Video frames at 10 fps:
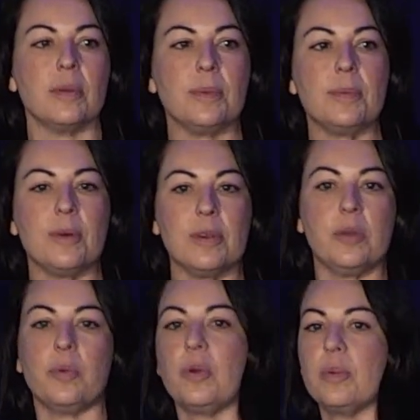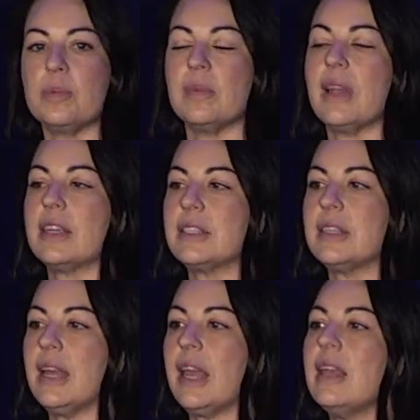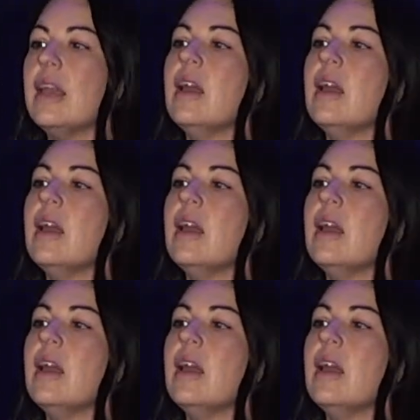of people in the room like today,